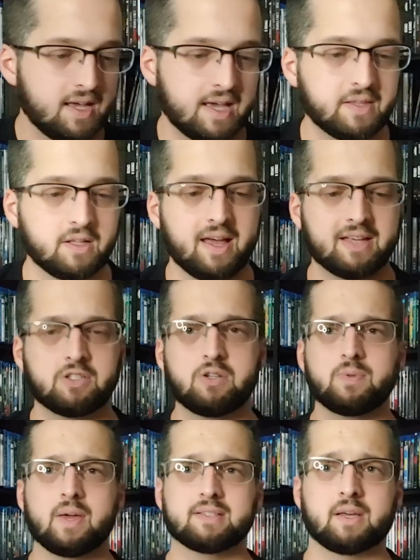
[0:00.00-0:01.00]
And the last two
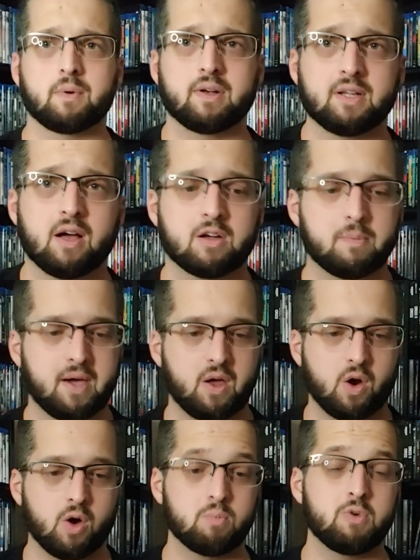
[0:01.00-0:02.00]
things I want to talk about
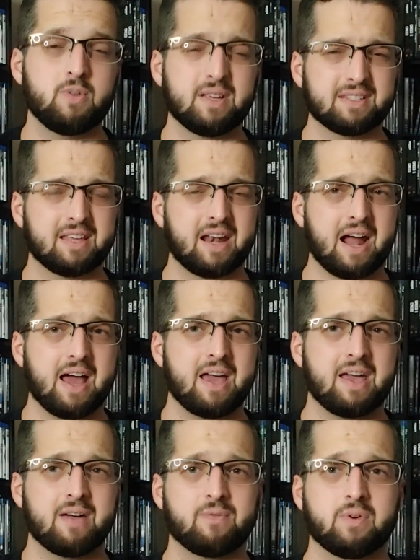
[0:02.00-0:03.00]
are movies that I
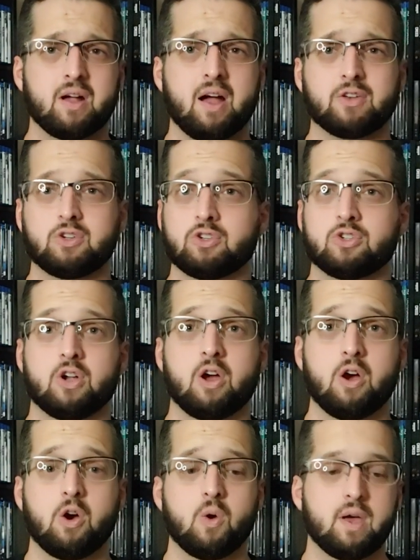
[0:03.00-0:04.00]
have forgot to
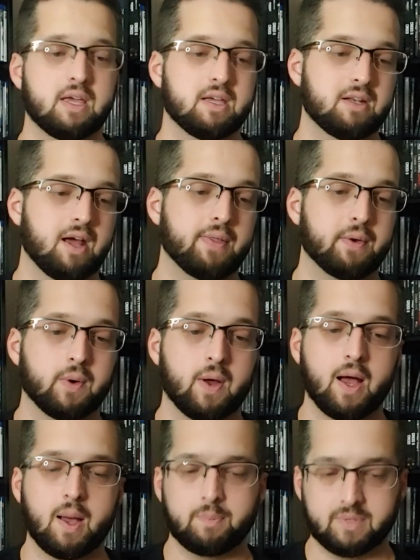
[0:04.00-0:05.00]
show in other
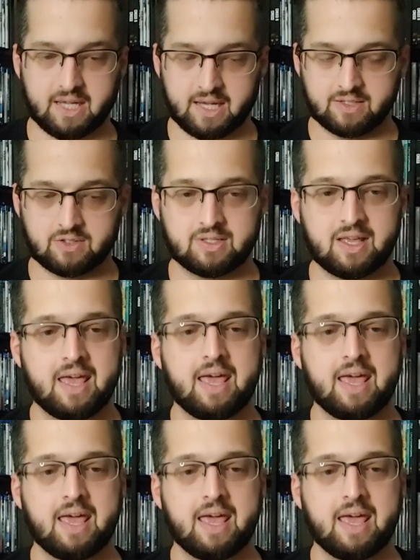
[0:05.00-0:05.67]
updates.